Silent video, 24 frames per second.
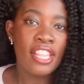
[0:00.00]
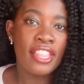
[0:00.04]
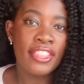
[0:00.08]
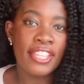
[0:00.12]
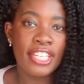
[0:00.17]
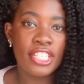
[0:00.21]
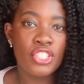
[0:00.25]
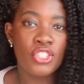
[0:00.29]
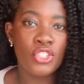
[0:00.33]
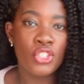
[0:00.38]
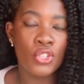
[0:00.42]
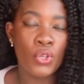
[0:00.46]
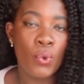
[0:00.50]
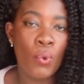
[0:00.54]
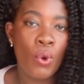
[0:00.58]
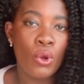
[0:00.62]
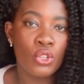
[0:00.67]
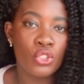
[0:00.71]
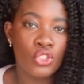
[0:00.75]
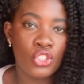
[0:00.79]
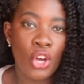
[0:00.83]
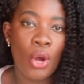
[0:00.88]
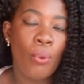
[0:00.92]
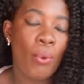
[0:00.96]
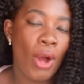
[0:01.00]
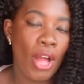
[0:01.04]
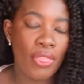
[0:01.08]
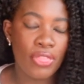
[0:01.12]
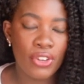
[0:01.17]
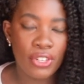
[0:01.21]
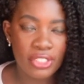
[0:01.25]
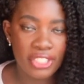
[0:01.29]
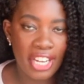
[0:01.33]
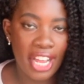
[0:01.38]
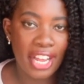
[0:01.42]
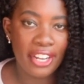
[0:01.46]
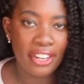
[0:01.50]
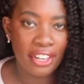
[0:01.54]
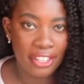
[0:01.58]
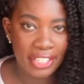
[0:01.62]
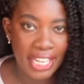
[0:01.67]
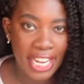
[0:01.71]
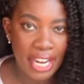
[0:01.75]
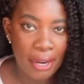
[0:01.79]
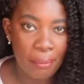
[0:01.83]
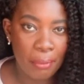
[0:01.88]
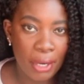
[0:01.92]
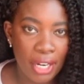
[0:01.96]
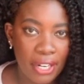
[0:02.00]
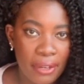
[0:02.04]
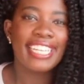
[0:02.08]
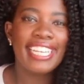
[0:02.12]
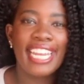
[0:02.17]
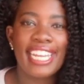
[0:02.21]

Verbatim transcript: these two don't want their child on camera.